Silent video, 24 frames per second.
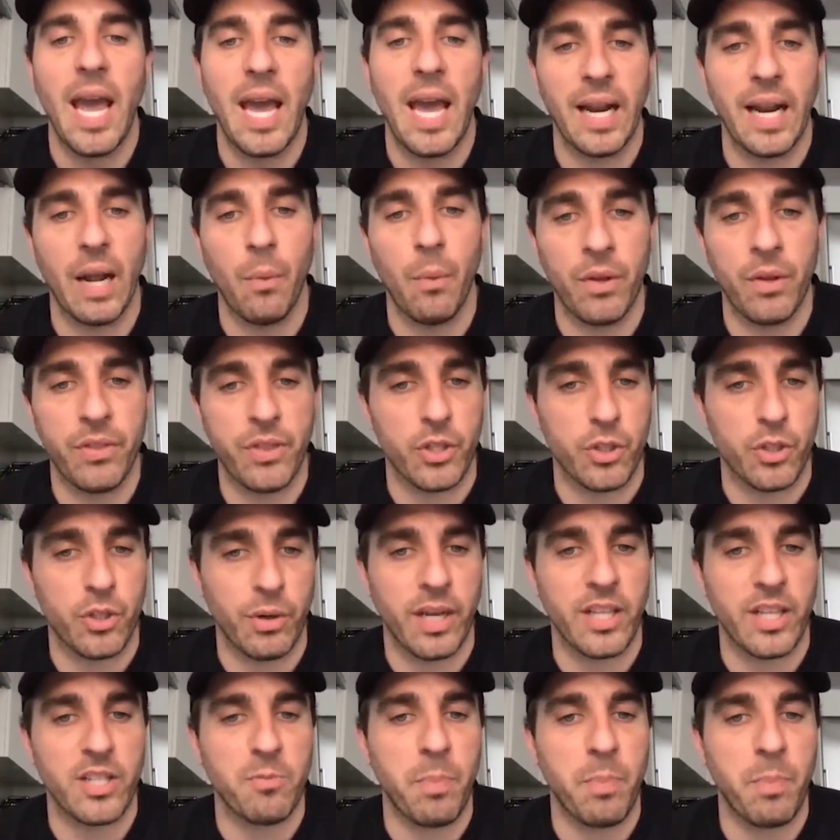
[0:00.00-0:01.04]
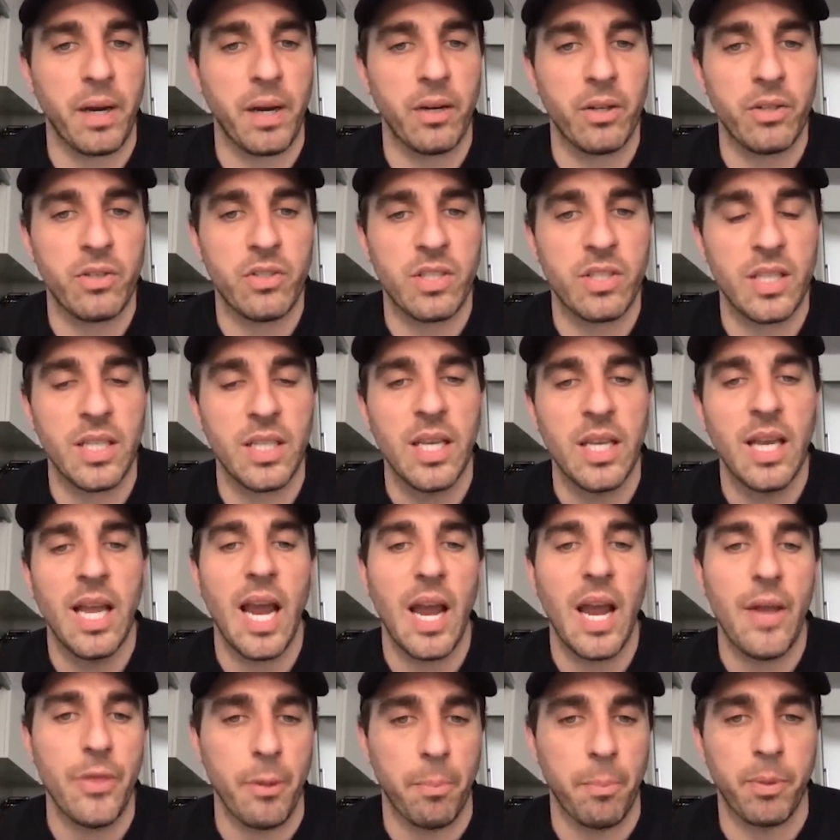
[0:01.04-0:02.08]
And I want the transparency
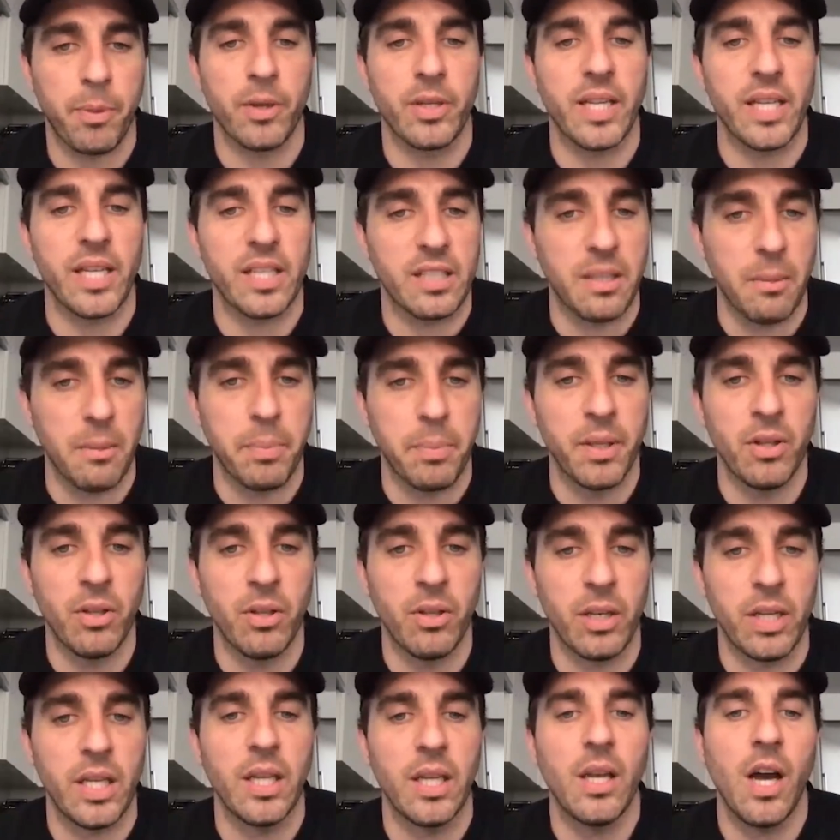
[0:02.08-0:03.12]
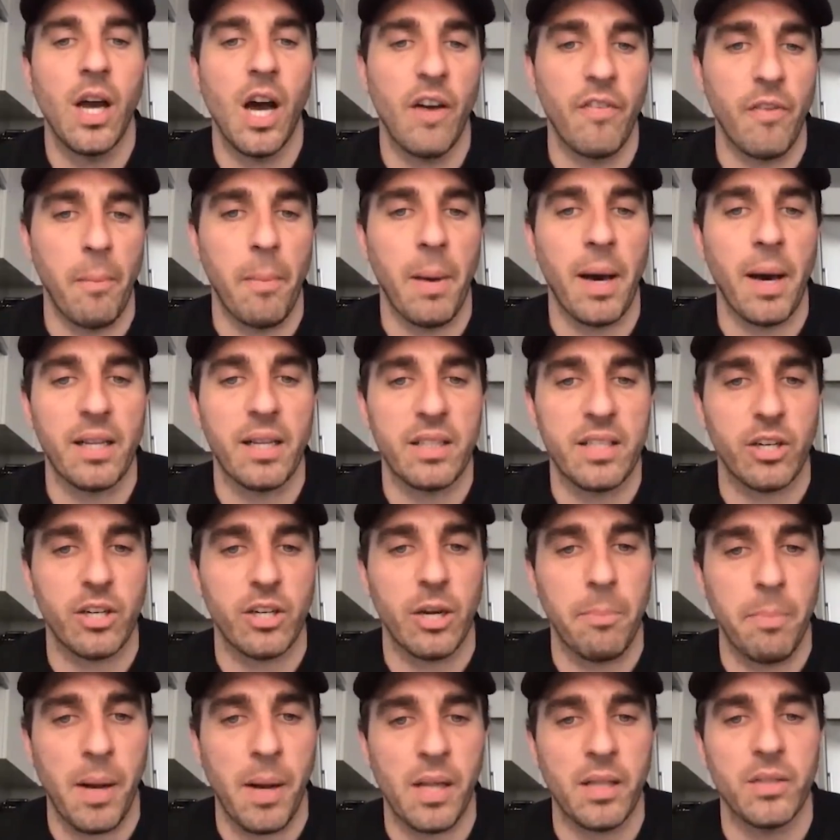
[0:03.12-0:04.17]
and the predictability of a
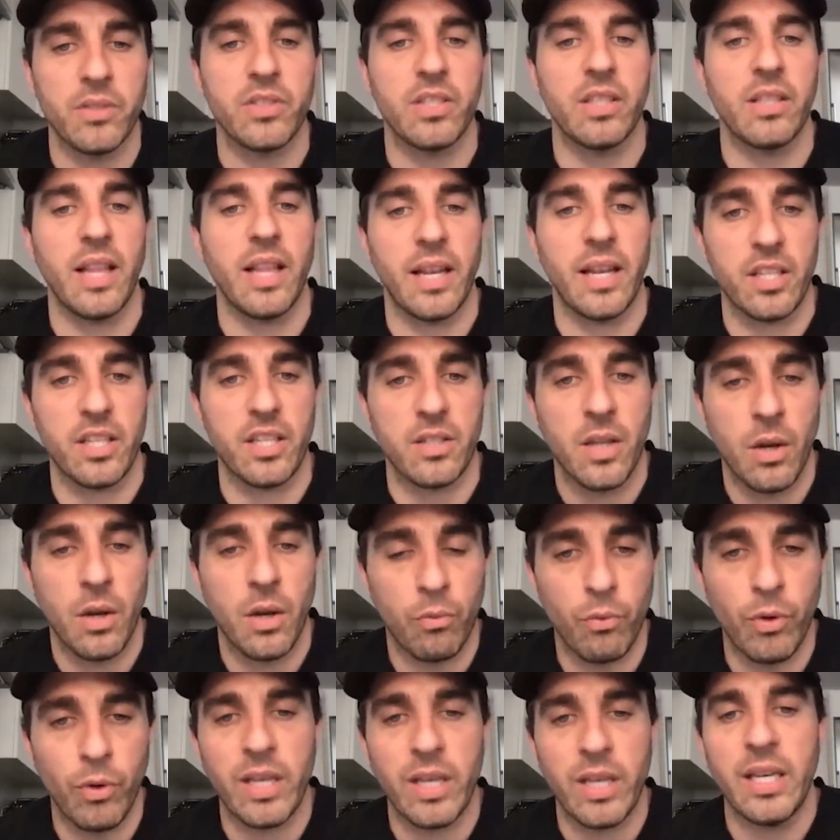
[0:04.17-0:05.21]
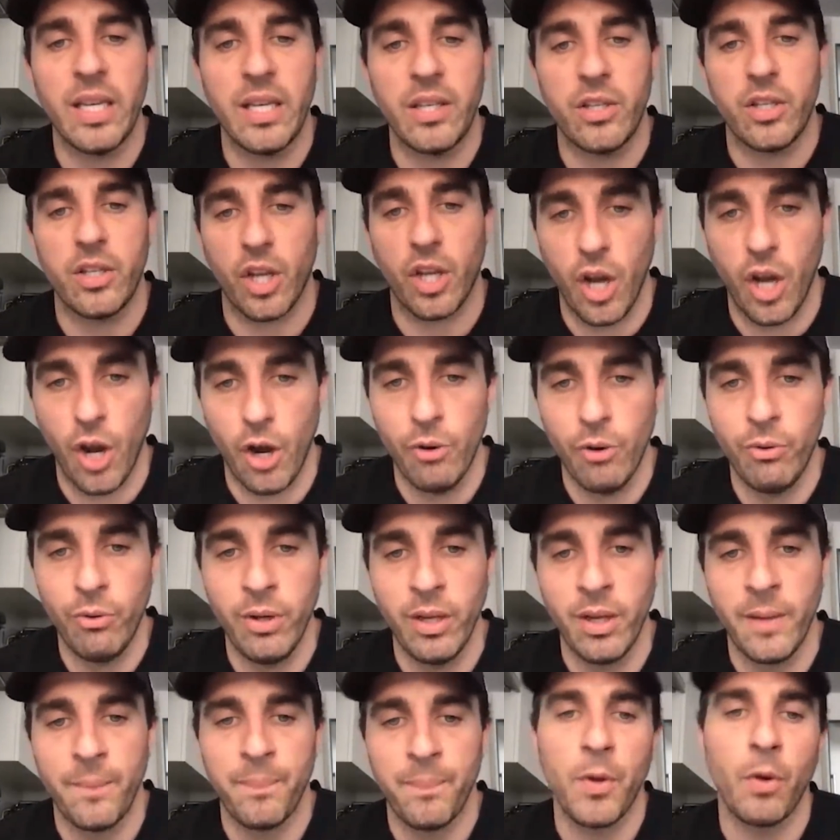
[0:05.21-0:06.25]
monetary policy that is written into
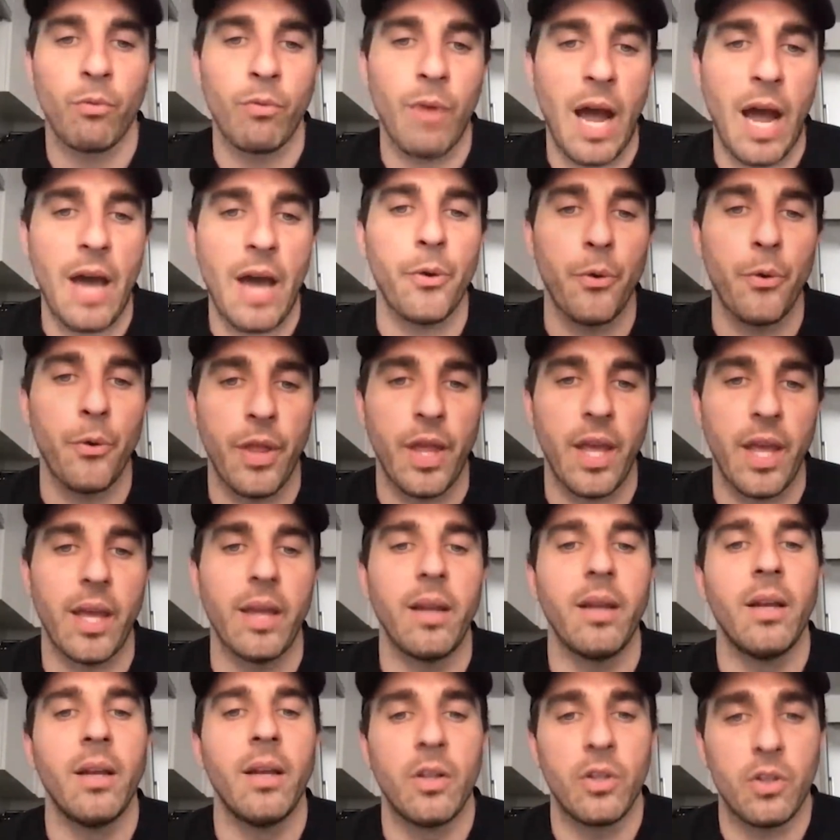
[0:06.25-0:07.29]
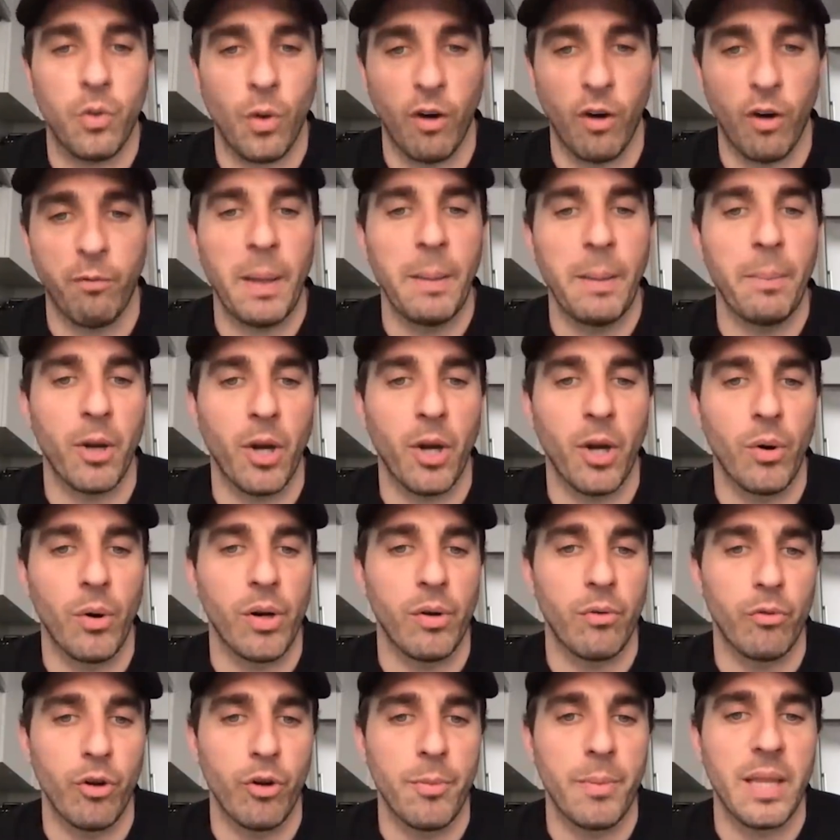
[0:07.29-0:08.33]
code rather than 12 people go
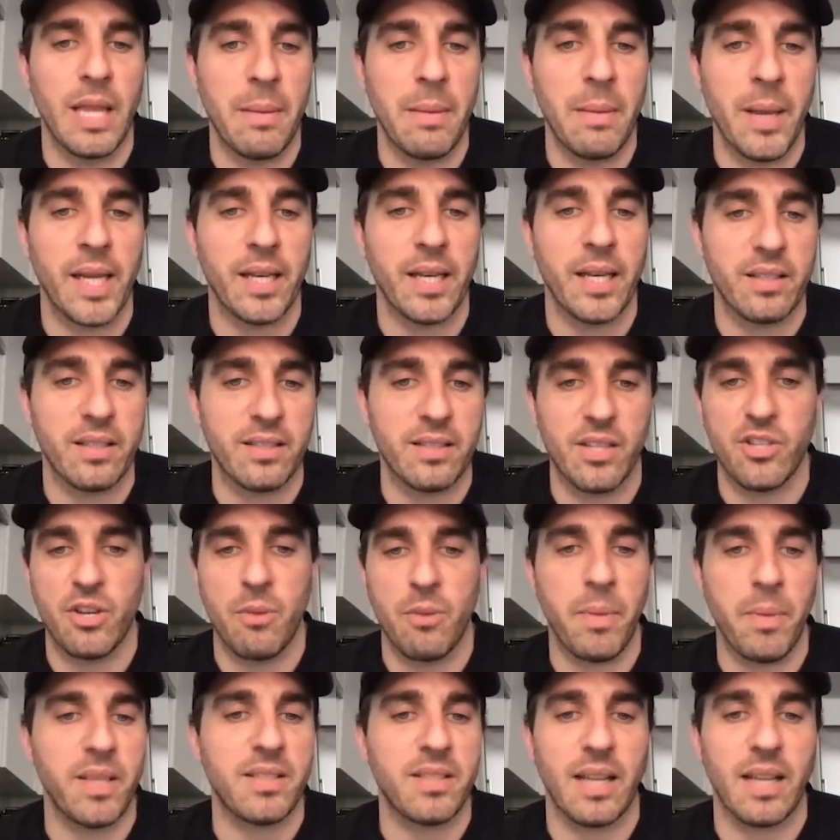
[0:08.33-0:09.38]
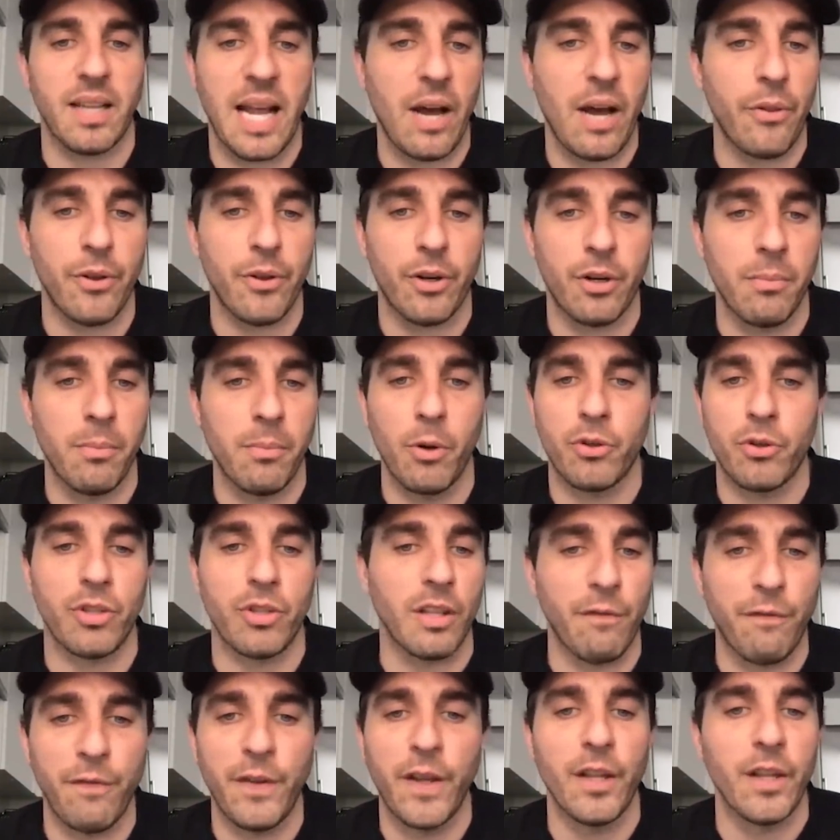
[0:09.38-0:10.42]
in a room and they make a decision based on how they're
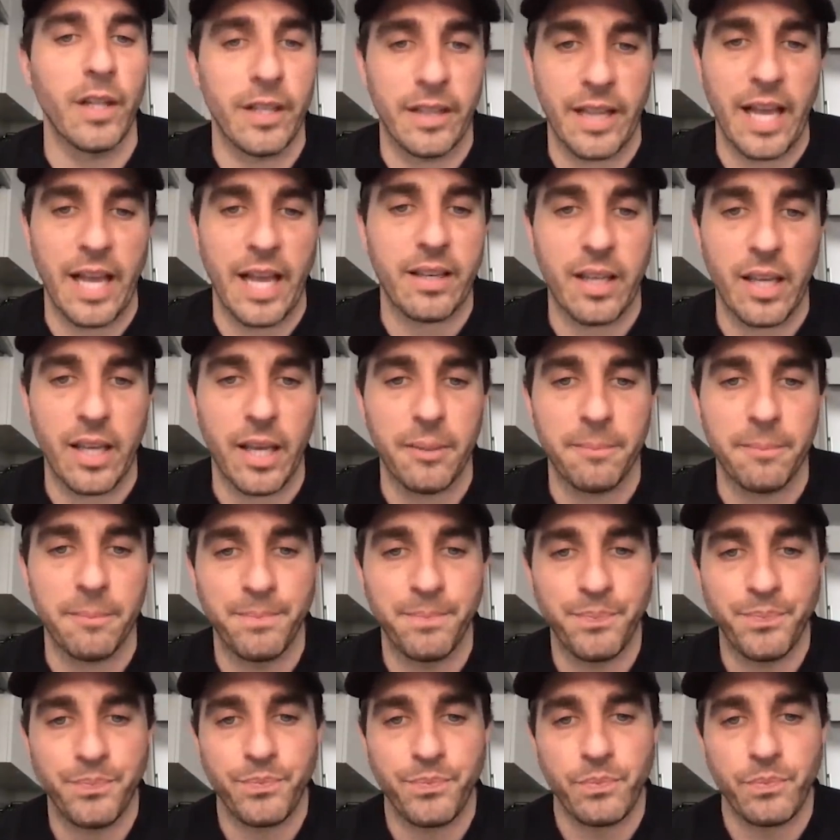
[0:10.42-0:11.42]
emotionally feeling that day.